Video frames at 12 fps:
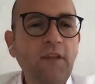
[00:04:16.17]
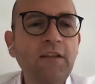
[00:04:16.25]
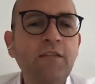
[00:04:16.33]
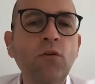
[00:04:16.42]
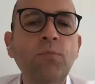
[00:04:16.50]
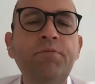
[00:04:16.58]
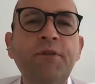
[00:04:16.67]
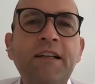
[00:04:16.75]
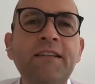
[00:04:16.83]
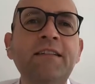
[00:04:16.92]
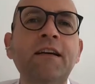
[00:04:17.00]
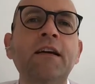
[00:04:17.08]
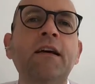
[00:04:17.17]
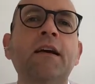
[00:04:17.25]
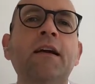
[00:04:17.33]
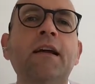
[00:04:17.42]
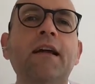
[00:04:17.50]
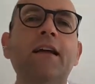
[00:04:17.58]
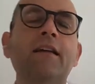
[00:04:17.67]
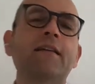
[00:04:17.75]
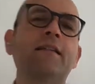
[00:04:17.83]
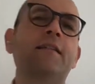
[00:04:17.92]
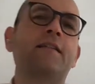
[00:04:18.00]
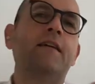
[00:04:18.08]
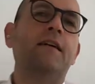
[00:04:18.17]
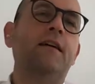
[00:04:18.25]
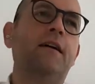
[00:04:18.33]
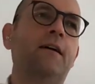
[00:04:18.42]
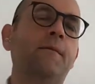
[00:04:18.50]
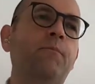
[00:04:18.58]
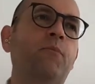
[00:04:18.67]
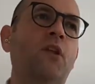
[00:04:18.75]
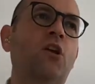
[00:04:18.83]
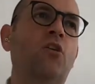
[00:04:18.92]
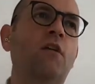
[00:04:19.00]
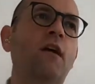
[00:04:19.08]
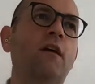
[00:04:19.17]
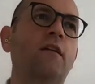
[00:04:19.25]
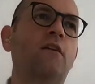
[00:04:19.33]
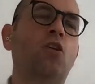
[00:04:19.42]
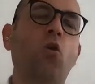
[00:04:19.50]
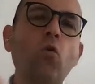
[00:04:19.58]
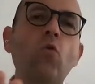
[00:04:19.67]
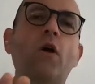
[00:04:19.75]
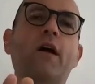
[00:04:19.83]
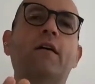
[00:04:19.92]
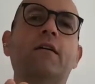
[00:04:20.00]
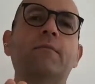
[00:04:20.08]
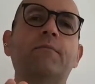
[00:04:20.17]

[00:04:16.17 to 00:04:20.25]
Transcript: So print is um, co-existing,